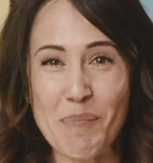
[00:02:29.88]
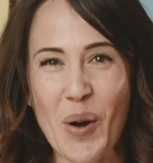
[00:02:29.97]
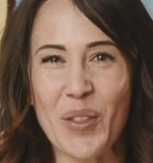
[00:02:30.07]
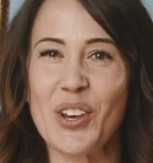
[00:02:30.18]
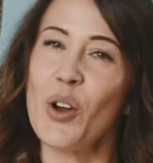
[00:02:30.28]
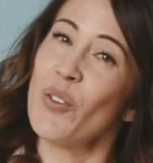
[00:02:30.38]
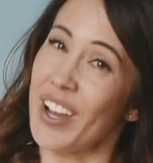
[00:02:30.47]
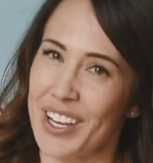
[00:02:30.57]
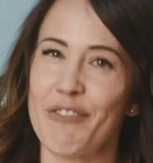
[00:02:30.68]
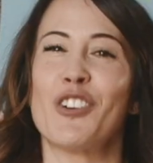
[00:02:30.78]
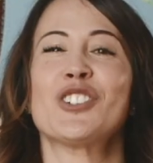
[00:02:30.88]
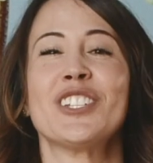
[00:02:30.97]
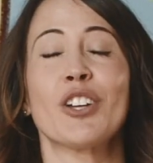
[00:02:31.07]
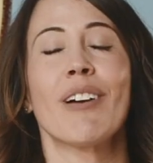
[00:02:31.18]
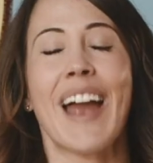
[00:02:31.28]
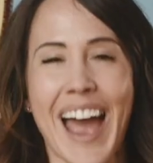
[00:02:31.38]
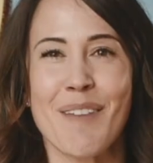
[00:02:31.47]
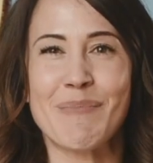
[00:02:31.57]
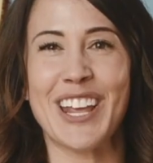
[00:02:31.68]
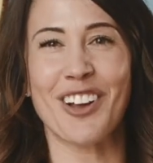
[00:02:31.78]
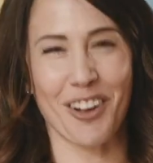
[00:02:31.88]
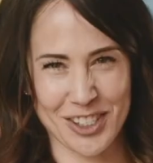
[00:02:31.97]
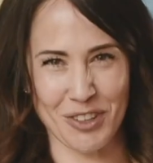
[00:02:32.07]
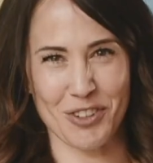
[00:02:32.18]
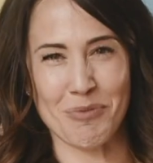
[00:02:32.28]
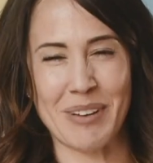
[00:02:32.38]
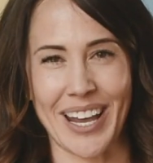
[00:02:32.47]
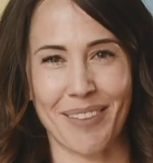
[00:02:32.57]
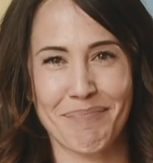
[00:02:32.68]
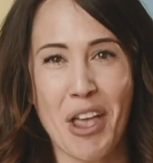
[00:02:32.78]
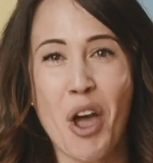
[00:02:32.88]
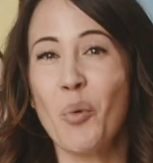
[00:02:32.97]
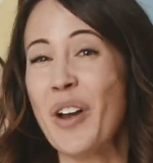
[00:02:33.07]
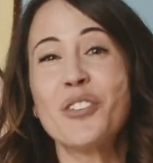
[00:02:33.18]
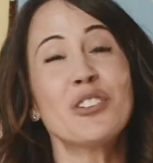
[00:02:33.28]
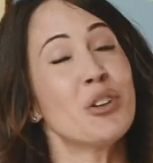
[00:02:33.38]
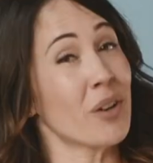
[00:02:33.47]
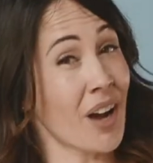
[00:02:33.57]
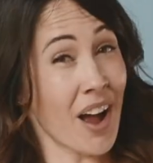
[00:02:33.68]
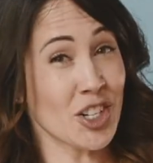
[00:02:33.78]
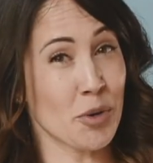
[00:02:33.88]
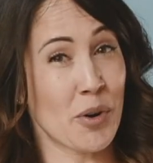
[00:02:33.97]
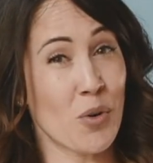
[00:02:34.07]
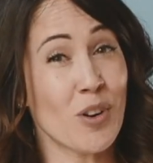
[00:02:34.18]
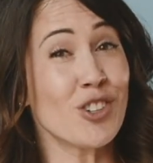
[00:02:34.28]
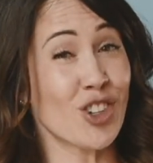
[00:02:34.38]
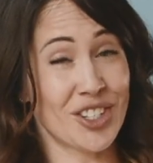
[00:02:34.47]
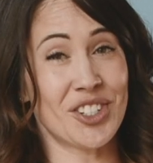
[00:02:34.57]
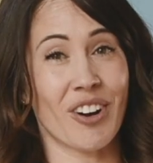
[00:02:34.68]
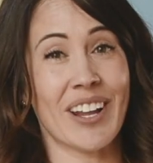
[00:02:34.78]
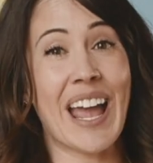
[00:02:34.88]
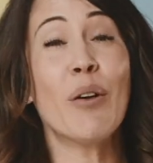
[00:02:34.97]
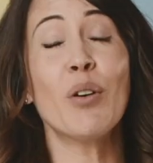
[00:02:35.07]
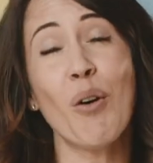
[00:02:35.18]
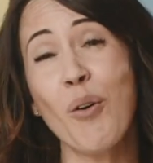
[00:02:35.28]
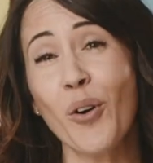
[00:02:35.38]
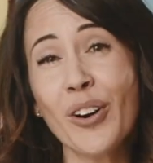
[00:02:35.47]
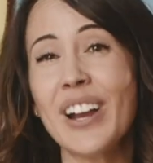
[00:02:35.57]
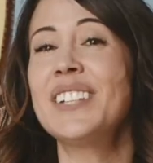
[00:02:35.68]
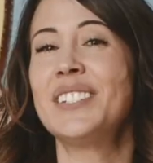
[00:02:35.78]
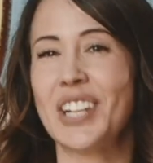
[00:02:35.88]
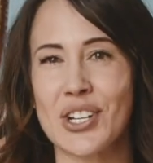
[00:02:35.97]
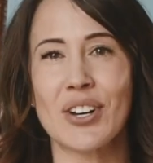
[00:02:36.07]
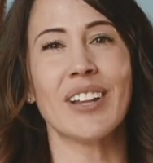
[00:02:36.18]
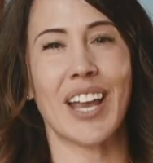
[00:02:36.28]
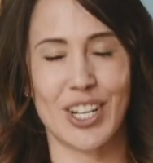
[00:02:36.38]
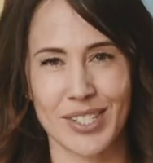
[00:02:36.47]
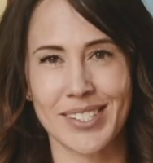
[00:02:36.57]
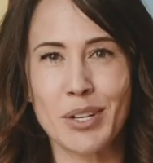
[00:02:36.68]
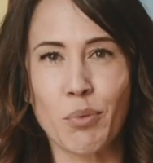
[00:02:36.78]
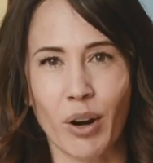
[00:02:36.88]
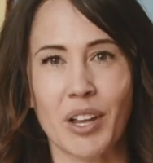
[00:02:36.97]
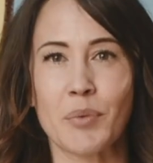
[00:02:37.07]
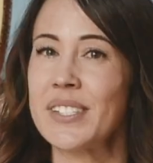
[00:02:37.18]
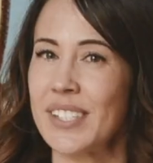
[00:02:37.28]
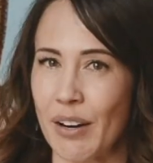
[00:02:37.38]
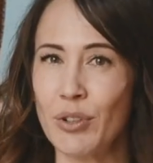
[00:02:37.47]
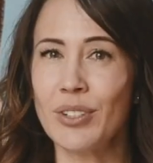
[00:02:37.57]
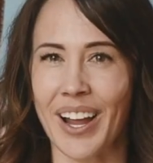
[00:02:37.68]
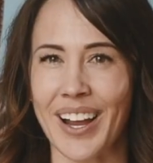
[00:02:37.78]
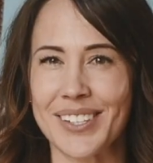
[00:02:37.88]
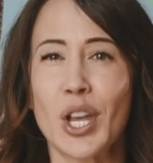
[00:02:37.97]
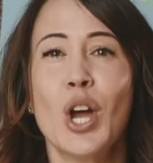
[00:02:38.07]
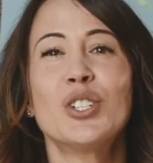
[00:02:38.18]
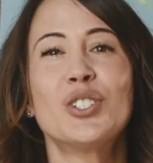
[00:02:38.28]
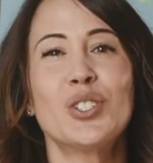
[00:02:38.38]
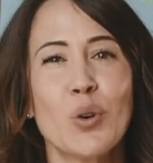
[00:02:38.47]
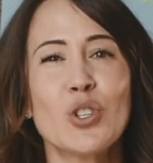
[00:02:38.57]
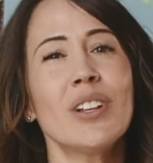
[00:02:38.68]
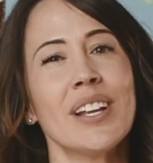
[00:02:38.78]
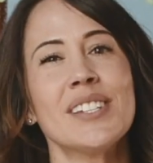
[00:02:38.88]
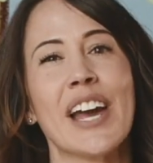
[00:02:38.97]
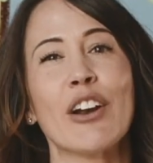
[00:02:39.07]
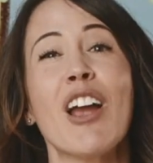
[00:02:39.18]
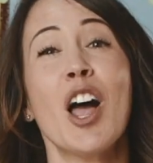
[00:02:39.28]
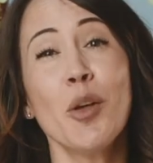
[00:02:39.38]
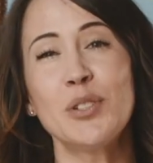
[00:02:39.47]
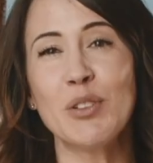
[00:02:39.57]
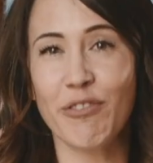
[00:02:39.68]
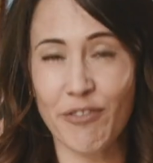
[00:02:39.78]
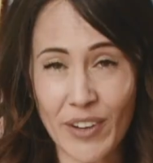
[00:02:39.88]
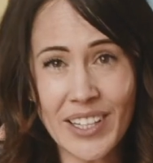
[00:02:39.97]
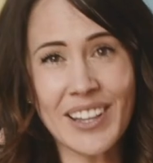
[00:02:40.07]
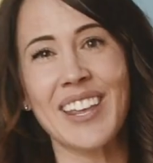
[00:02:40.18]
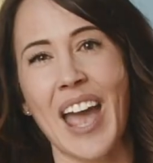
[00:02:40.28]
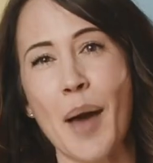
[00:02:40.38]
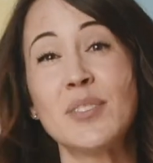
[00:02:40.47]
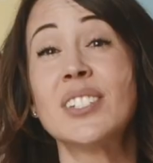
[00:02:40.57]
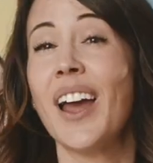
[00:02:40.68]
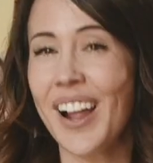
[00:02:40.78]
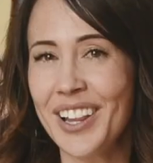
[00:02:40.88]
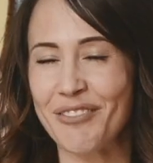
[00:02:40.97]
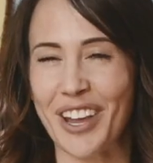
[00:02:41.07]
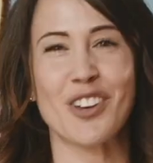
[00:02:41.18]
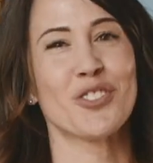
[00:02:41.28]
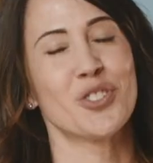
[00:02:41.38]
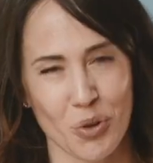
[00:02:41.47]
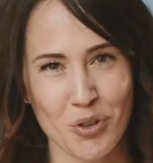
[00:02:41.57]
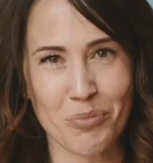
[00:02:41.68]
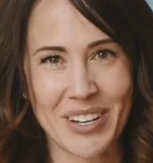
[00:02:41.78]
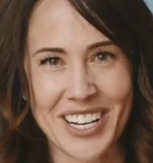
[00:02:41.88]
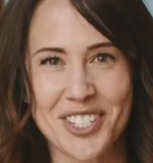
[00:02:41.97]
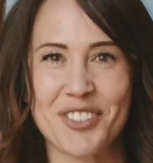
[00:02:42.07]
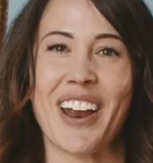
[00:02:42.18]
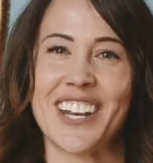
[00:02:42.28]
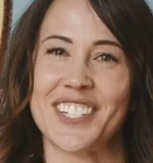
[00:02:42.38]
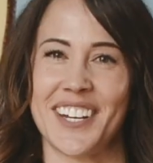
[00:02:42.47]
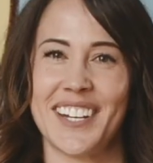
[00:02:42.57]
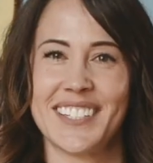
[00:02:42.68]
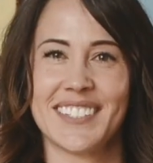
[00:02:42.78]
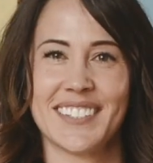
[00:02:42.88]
we both know that conversions are happening on social media. Whether you are an entrepreneur just starting out or a digital agency working with several clients, Socialinsider helps you fill in the gaps to elevate your social media strategy.